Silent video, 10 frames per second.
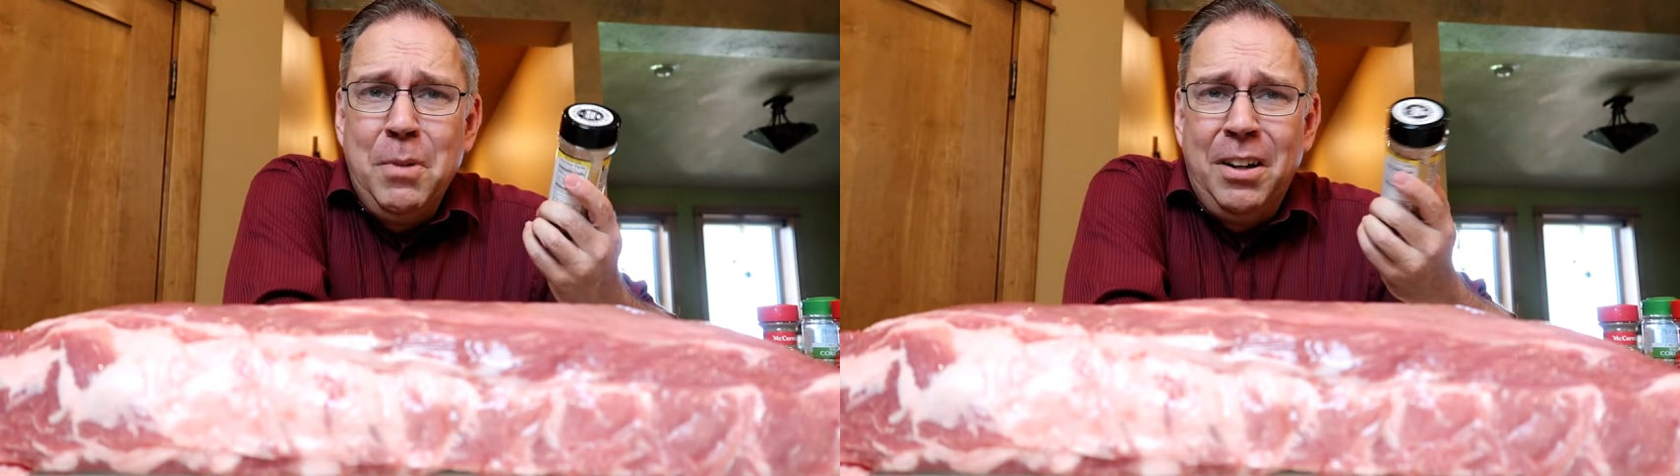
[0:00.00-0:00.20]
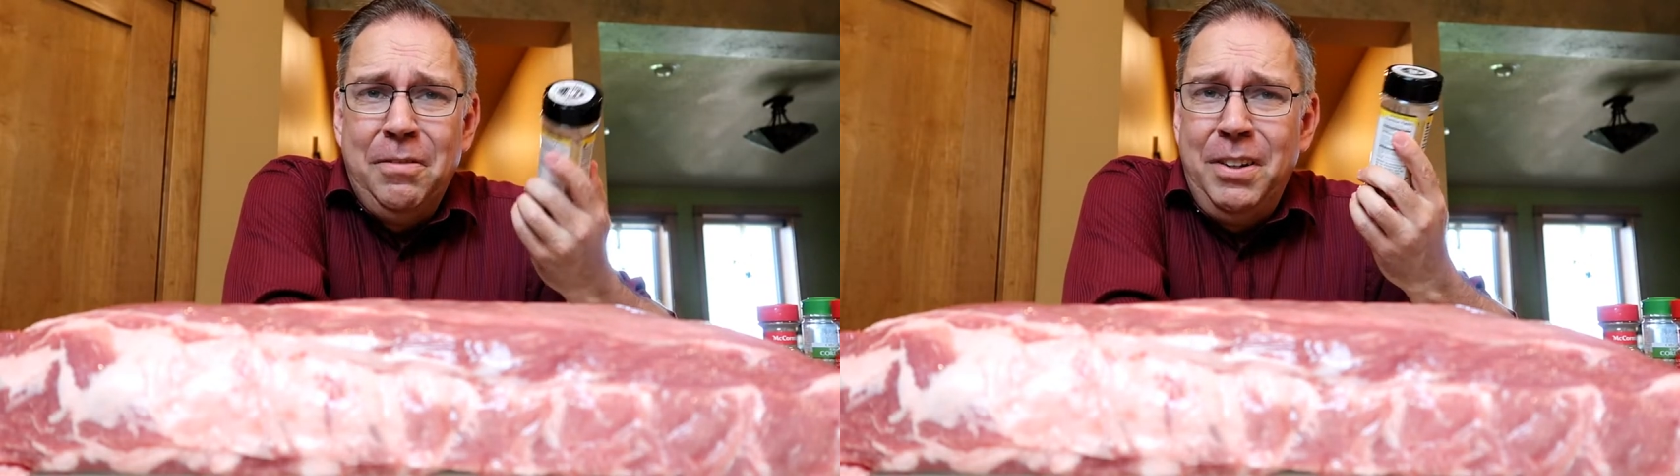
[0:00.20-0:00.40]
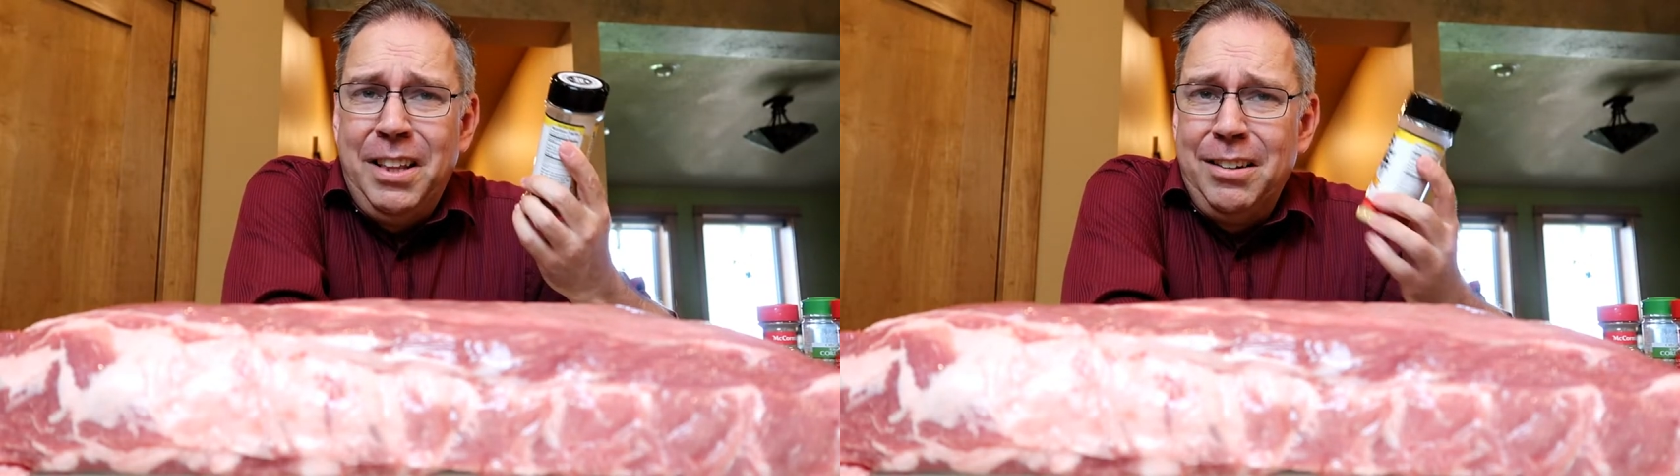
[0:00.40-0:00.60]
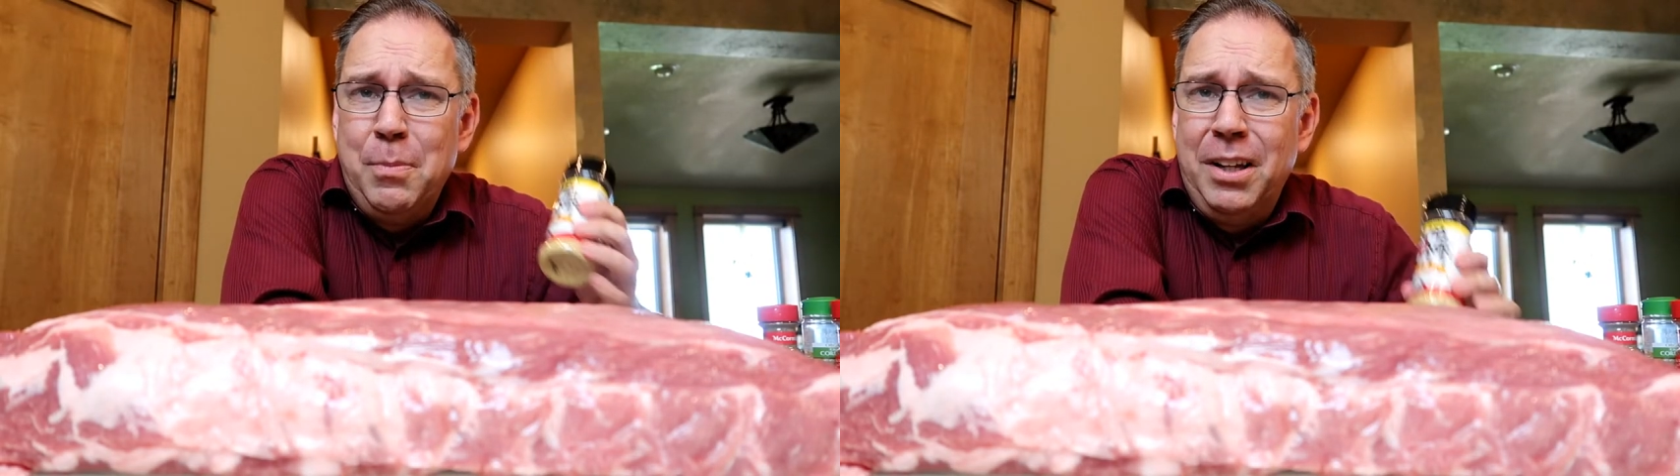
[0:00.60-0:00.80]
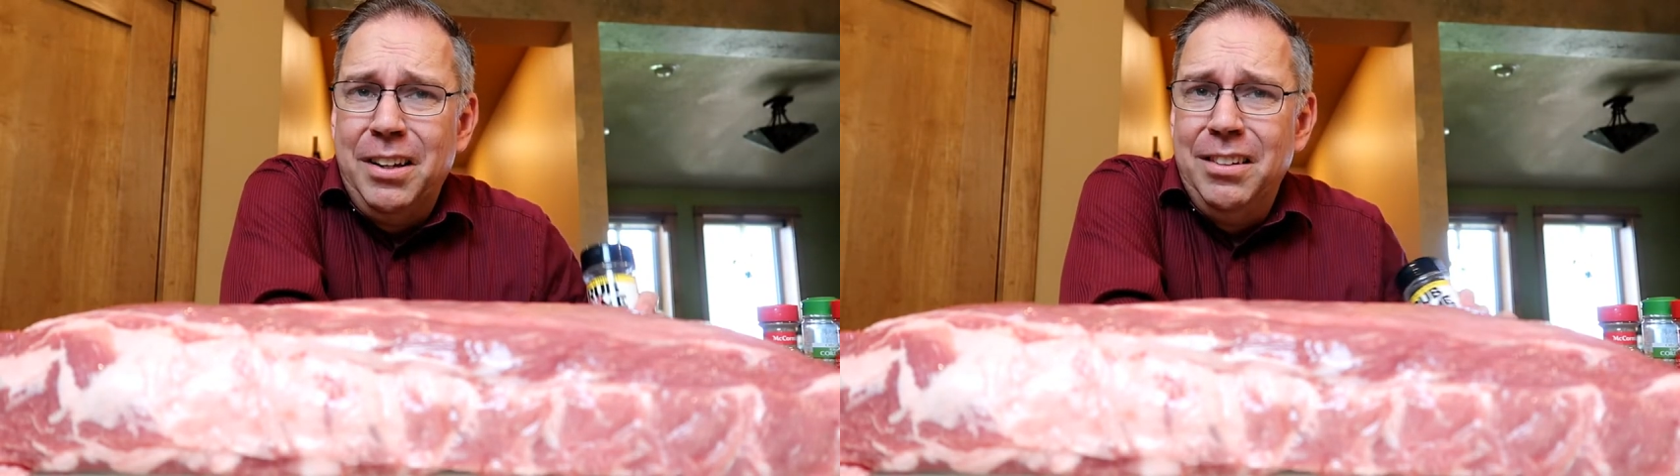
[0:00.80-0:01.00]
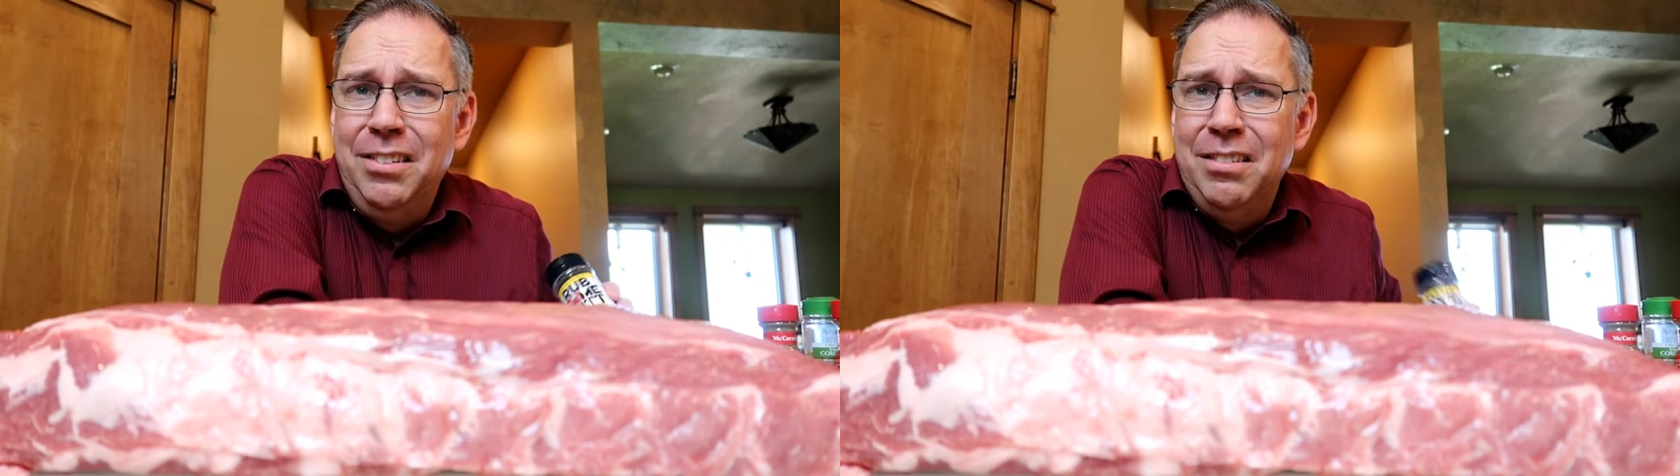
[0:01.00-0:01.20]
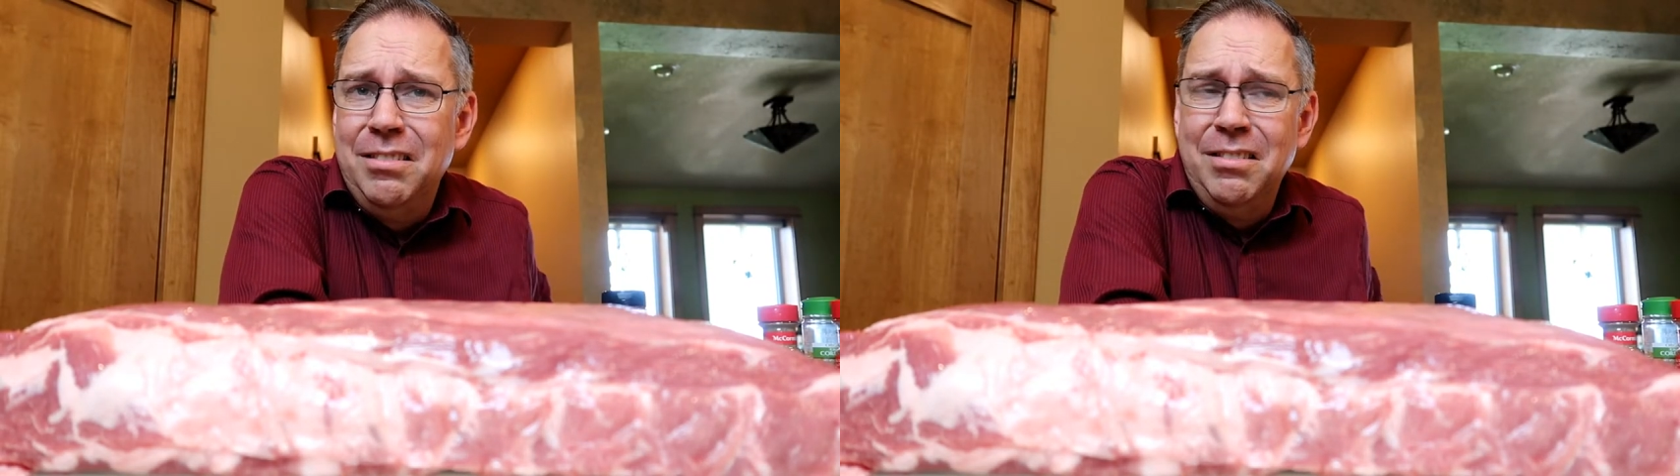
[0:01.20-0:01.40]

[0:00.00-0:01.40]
not going to feed that to my kids.